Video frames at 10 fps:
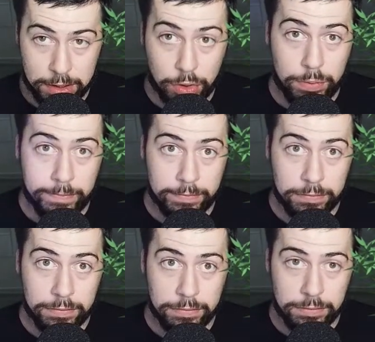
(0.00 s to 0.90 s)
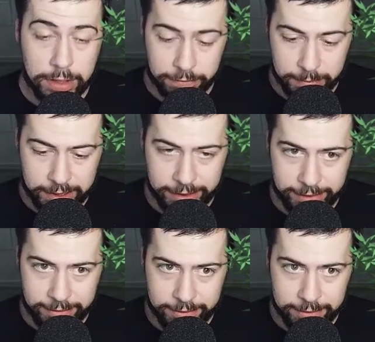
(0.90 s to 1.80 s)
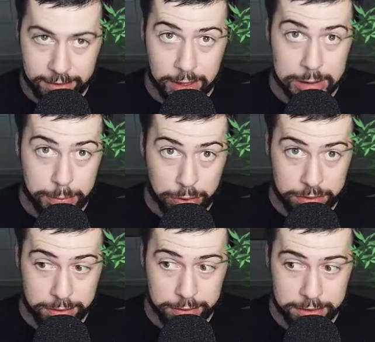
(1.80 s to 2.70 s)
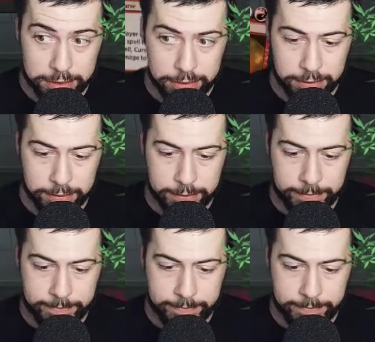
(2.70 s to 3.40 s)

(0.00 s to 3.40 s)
Oh, never mind. I spoke too soon.